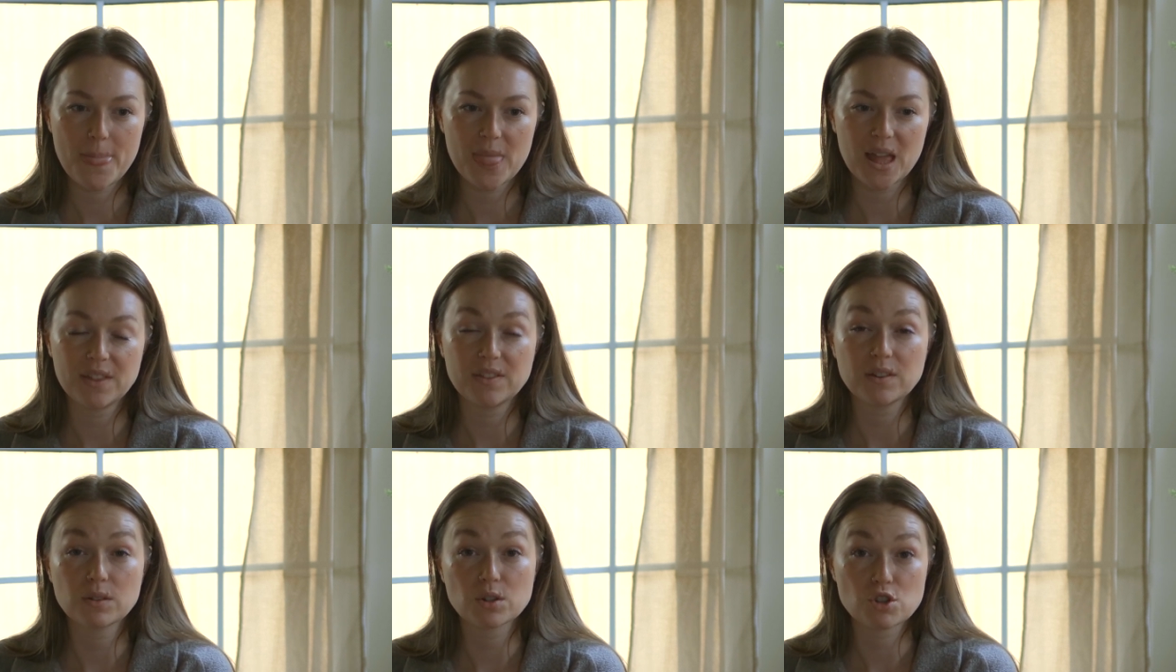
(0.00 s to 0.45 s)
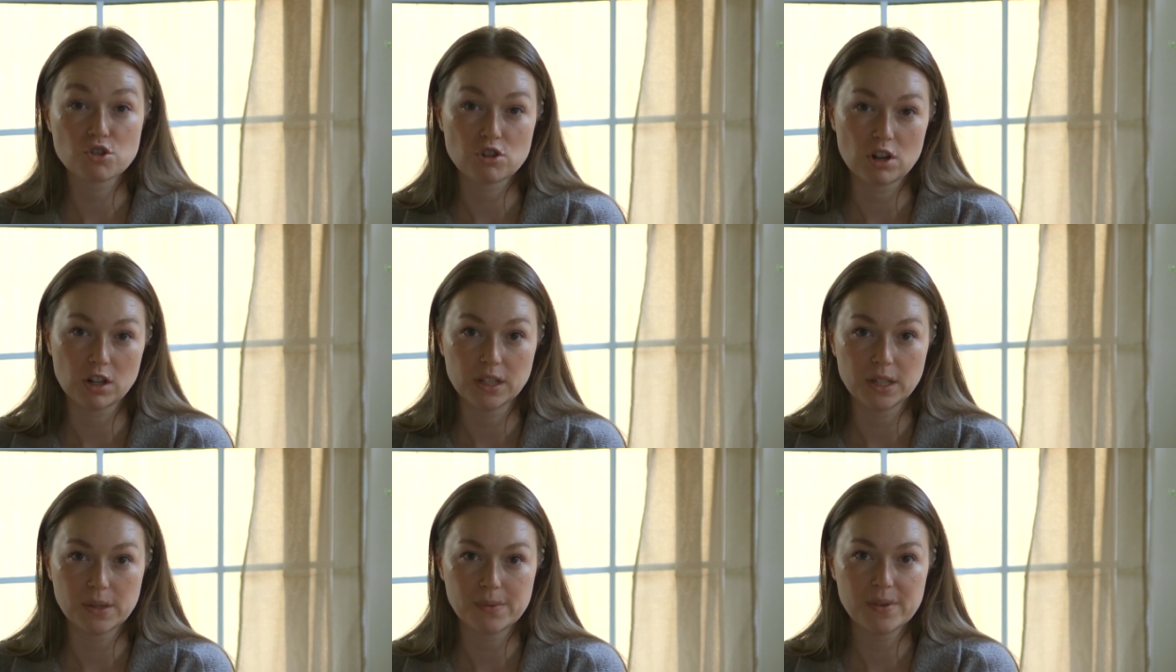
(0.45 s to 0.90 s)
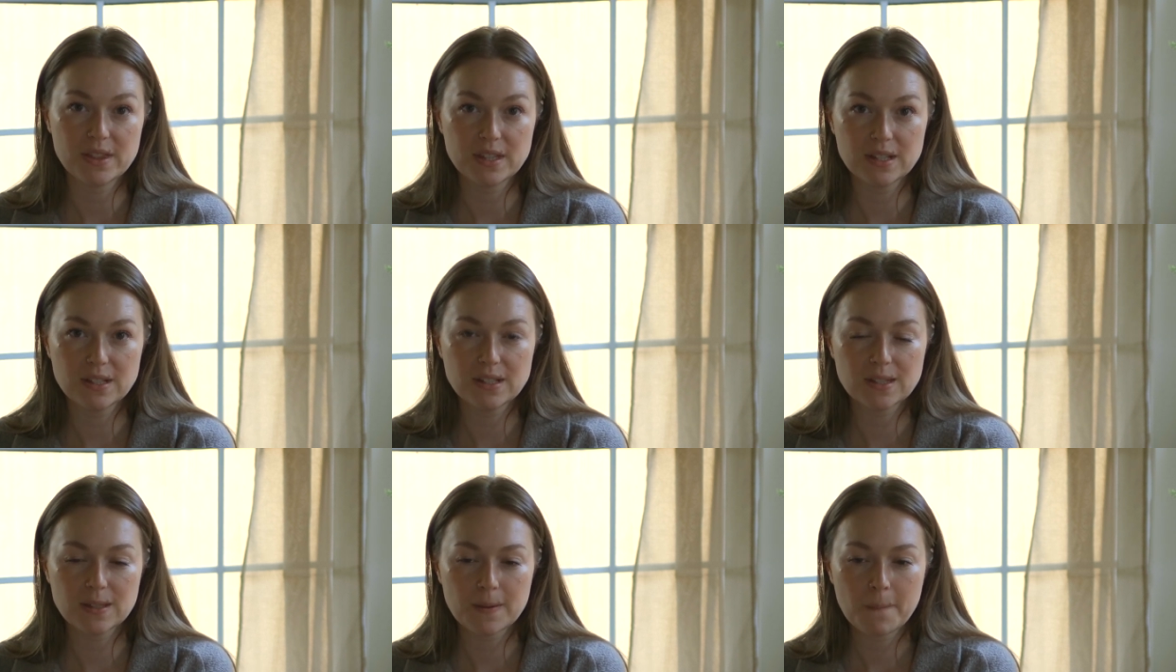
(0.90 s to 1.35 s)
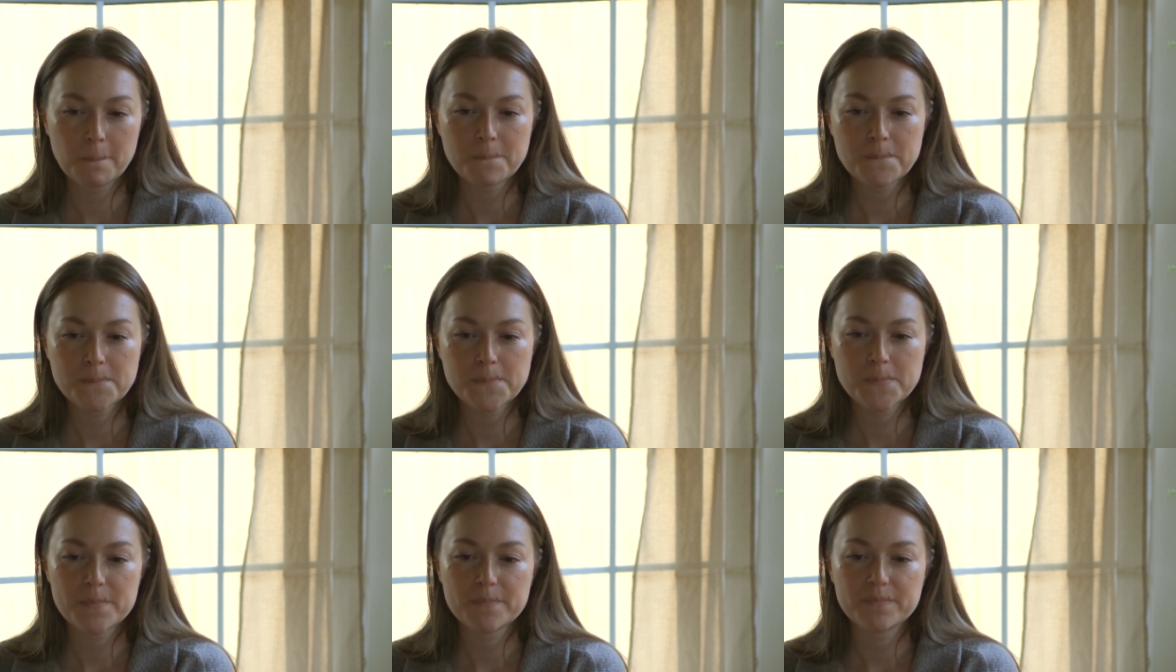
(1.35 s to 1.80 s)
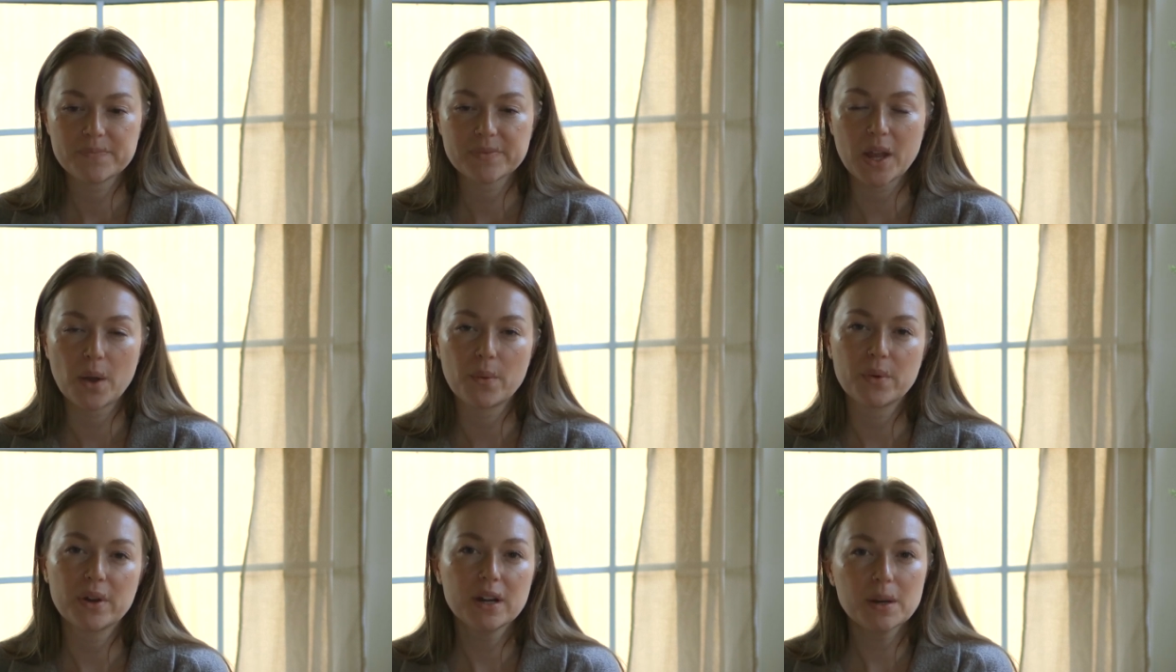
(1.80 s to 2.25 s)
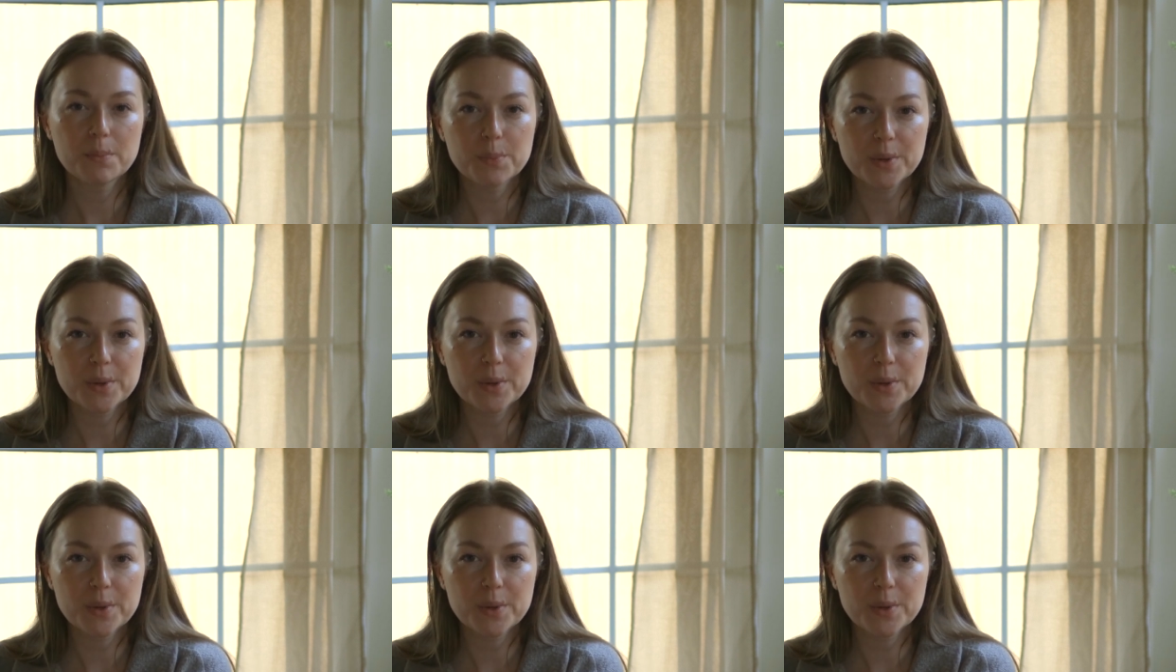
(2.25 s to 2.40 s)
and they were struggling with this. I wanted to